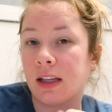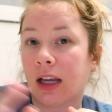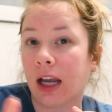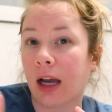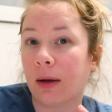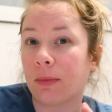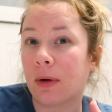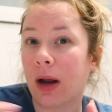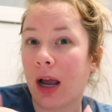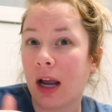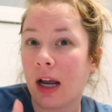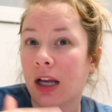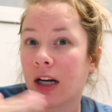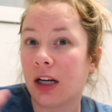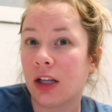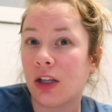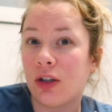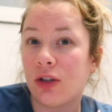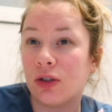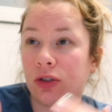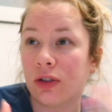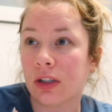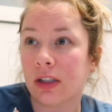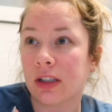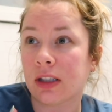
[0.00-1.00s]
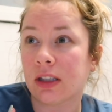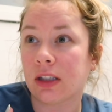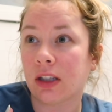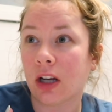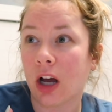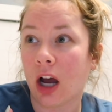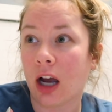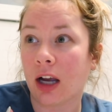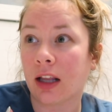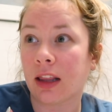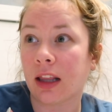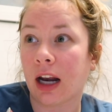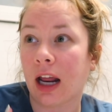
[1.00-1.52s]
Like, I'm not gonna use the
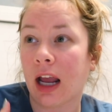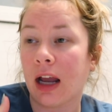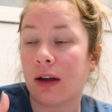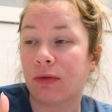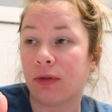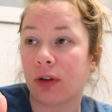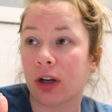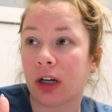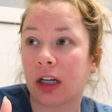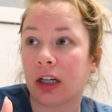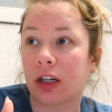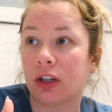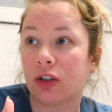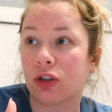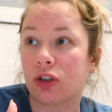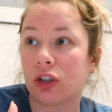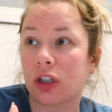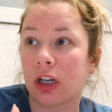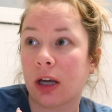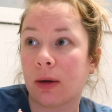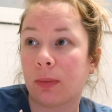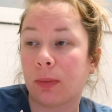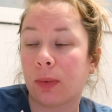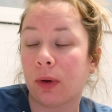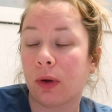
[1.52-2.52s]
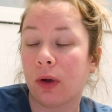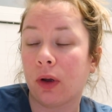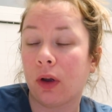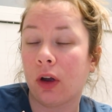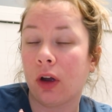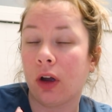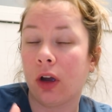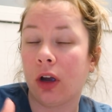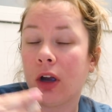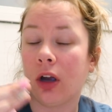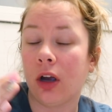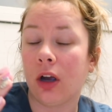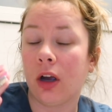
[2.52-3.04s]
stock that I have ready to ship
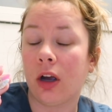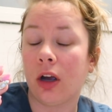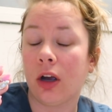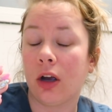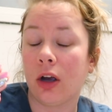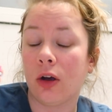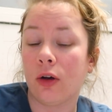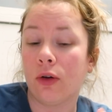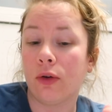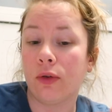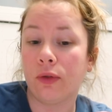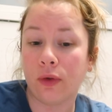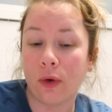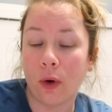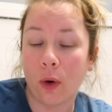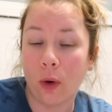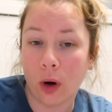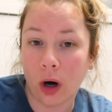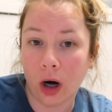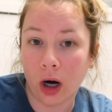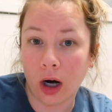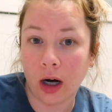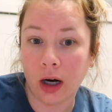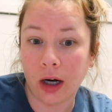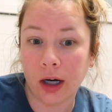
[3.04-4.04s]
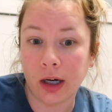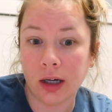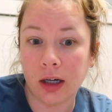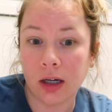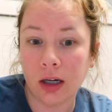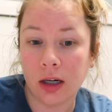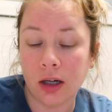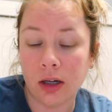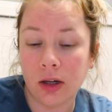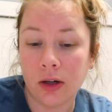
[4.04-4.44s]
for